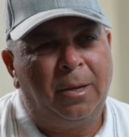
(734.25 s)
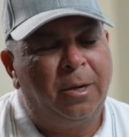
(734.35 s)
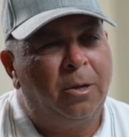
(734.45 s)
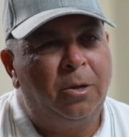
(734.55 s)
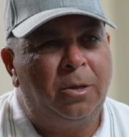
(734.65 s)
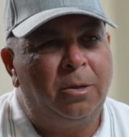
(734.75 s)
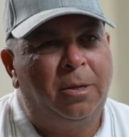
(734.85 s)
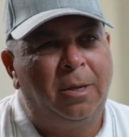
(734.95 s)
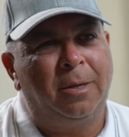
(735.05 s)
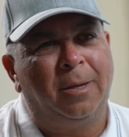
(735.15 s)
you know, you
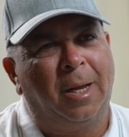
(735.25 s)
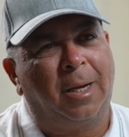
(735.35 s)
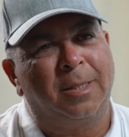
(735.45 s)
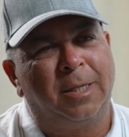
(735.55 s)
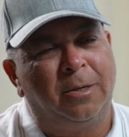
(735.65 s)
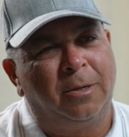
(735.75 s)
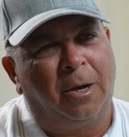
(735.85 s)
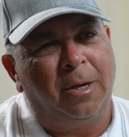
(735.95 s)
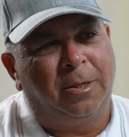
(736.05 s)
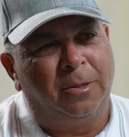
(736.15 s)
like I said, you're
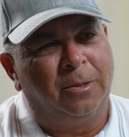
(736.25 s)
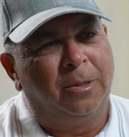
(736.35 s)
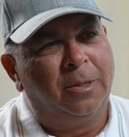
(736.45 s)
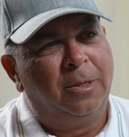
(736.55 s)
going to,